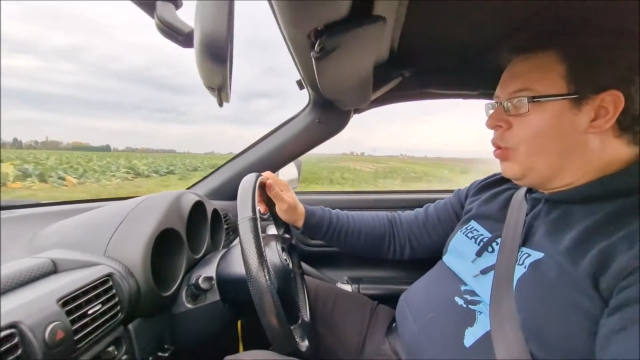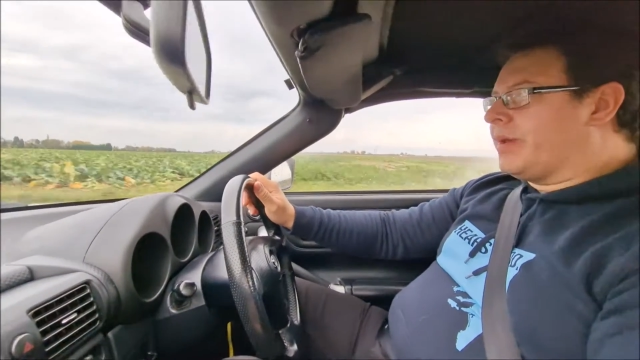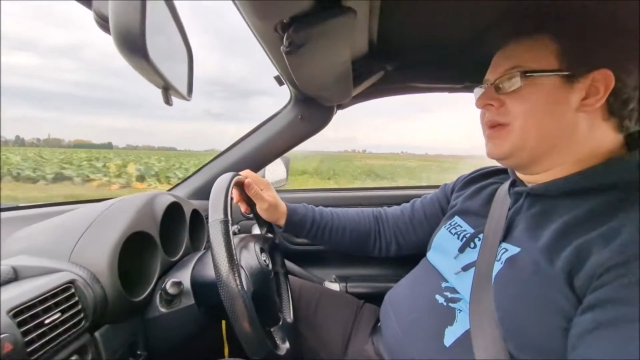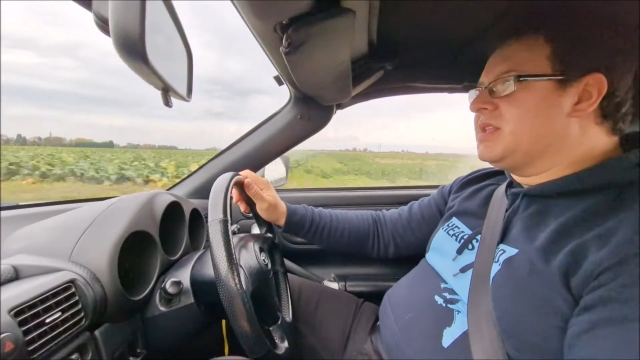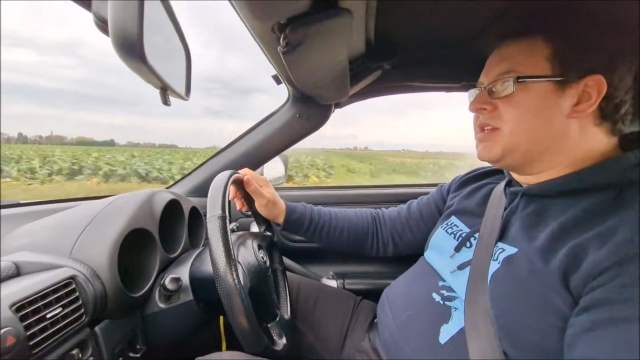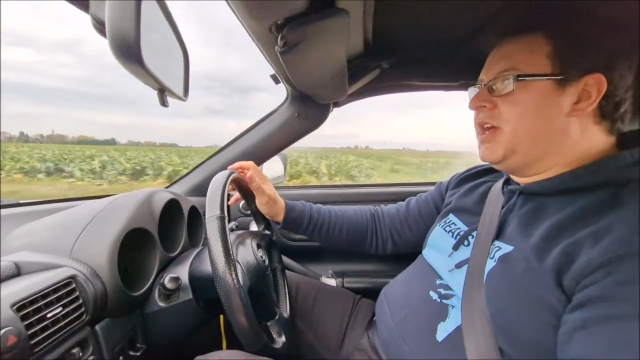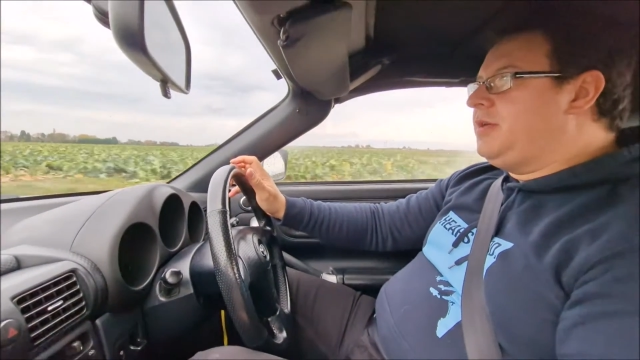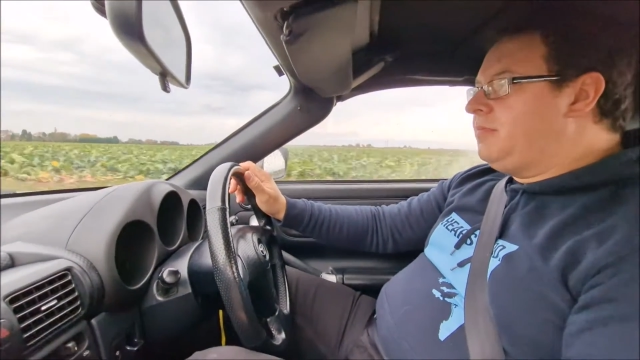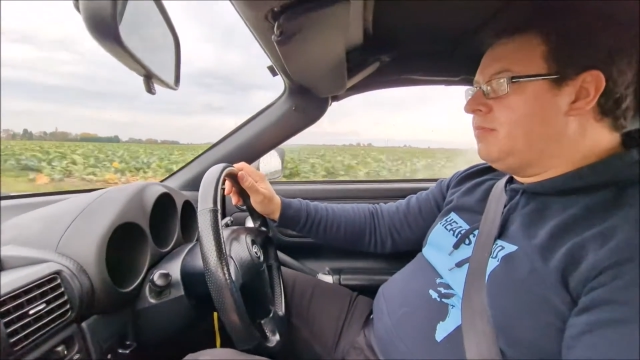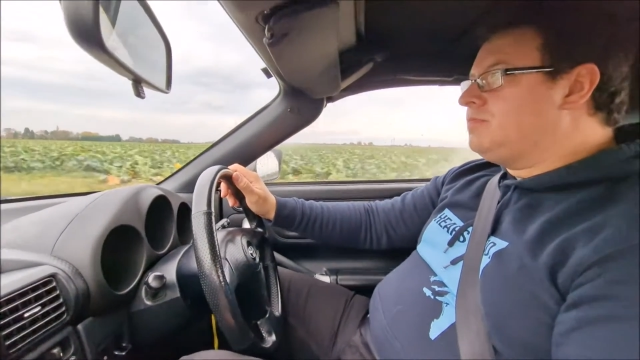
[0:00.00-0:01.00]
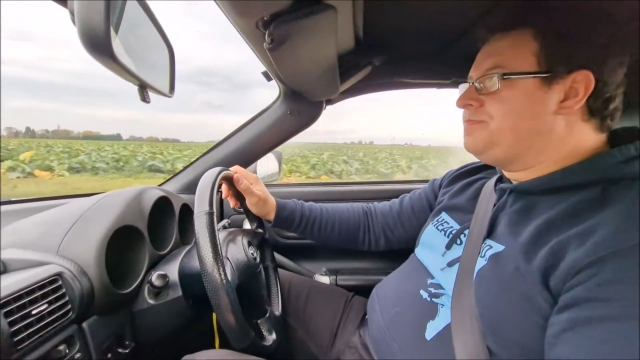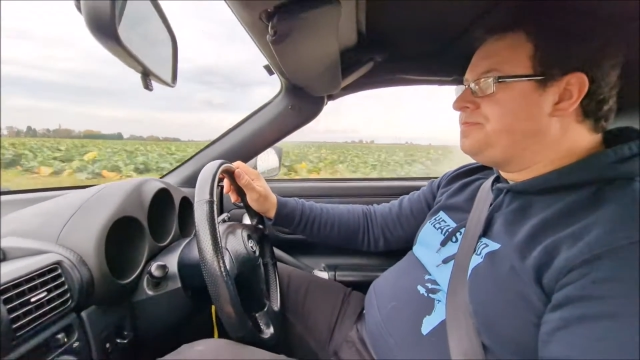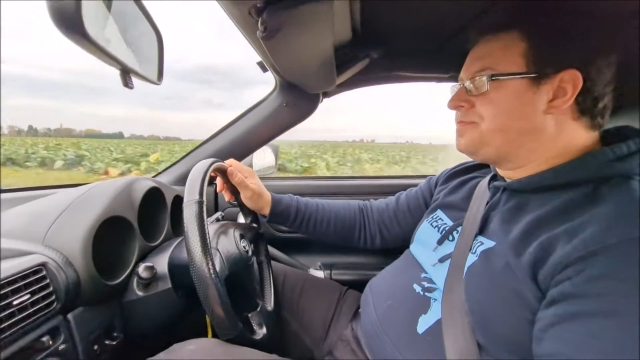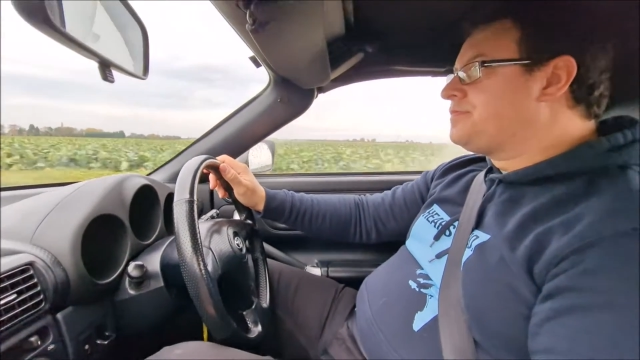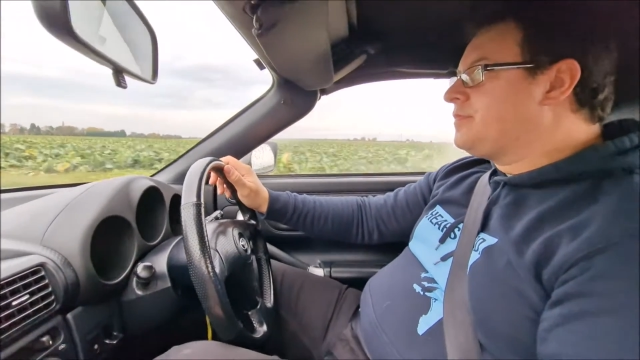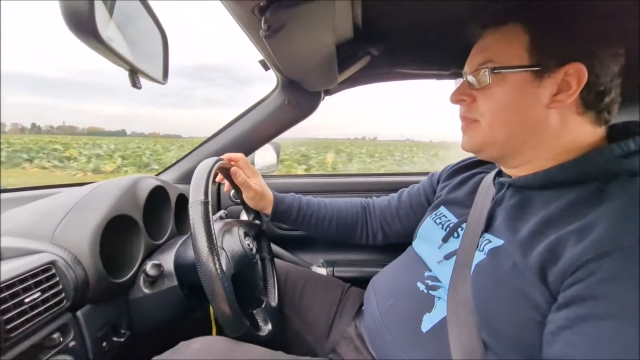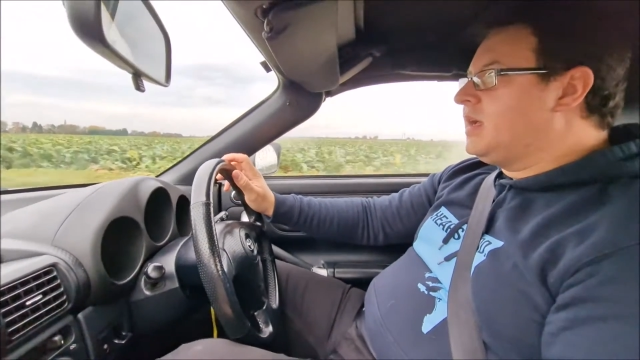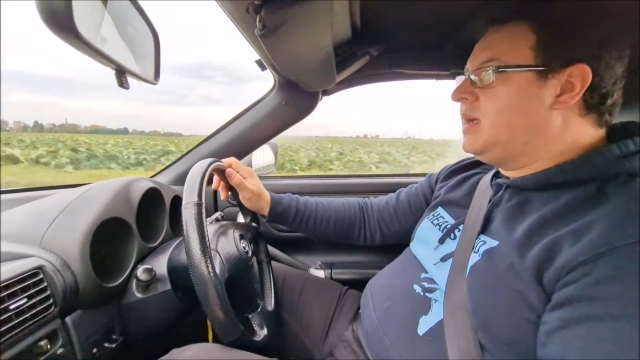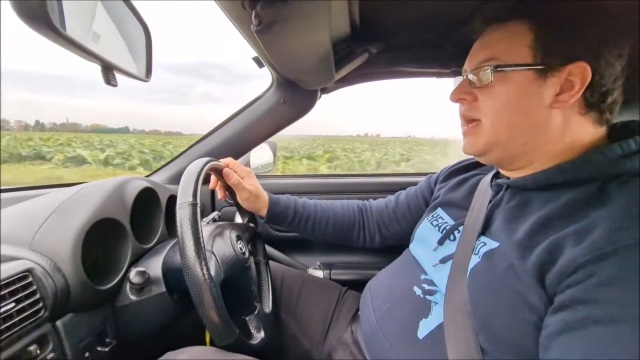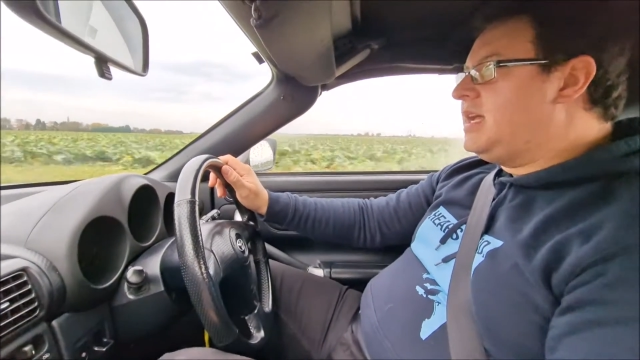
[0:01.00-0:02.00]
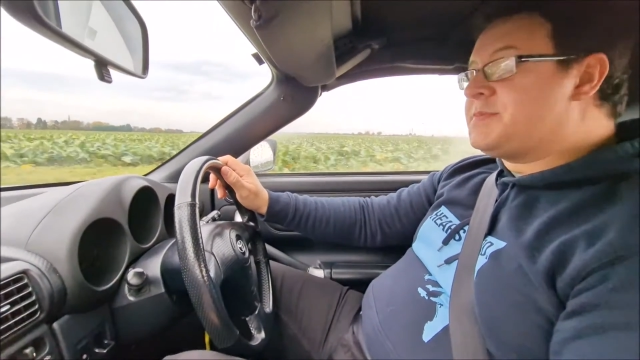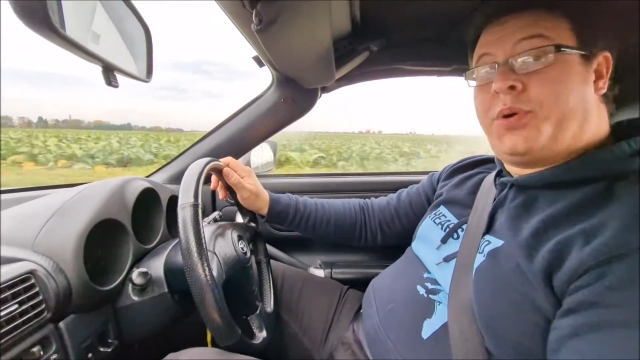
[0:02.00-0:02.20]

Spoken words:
What I'm going to do is